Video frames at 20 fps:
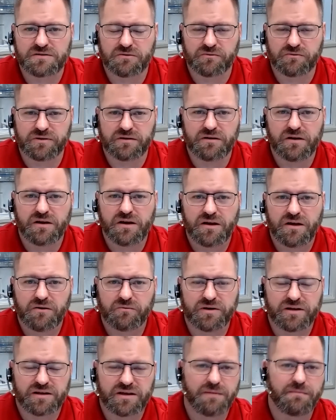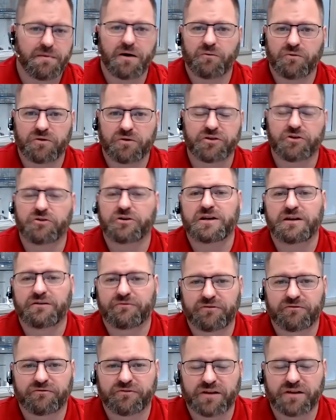So we came out with 30
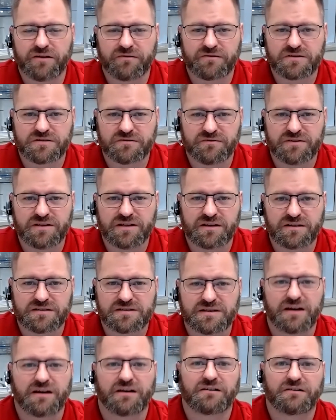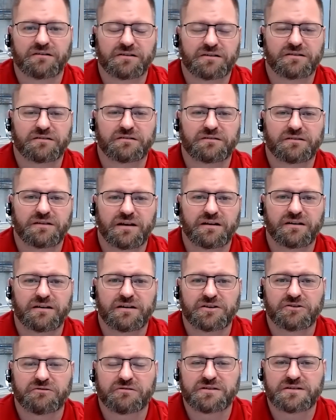different flavors of DSL and
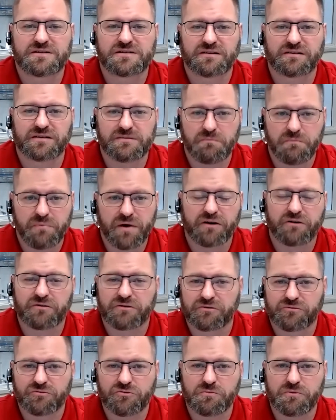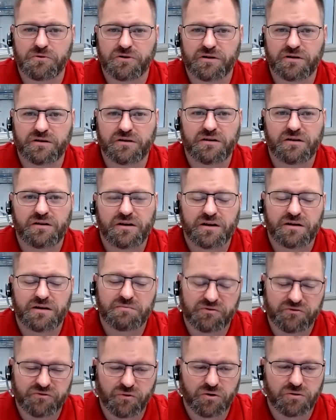increasingly better throughput
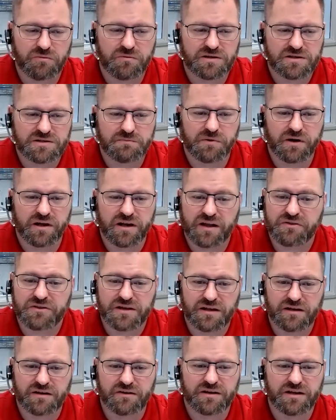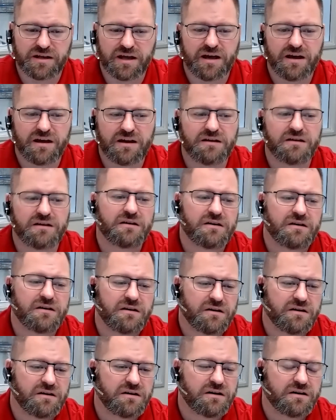performance. But at the end of the day,
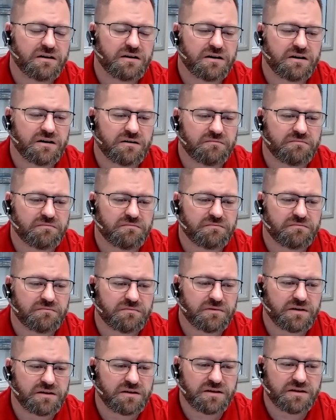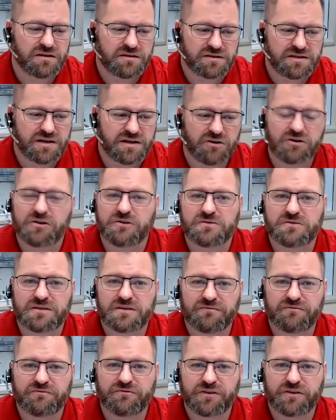I think the
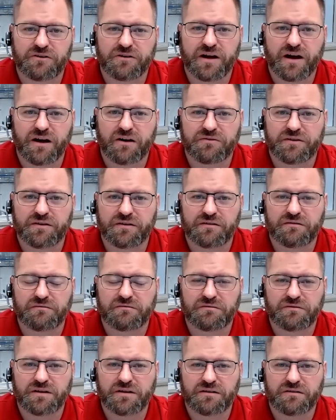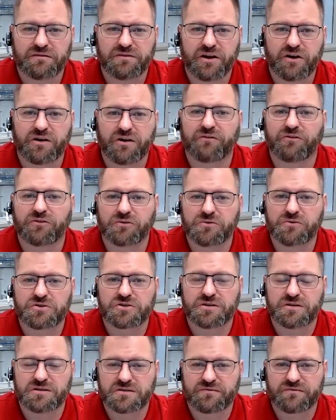telcos have figured out that their
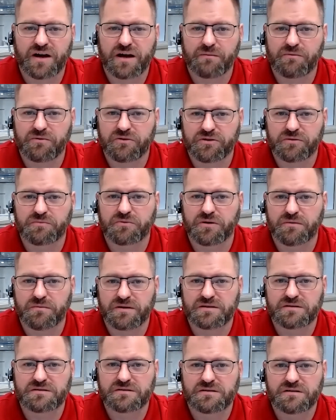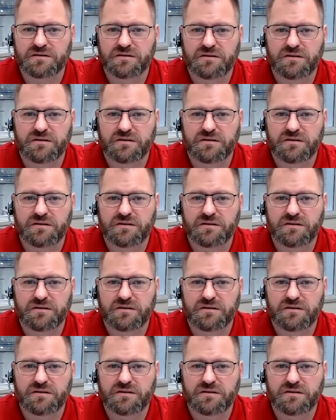evolution is fiber to the premise.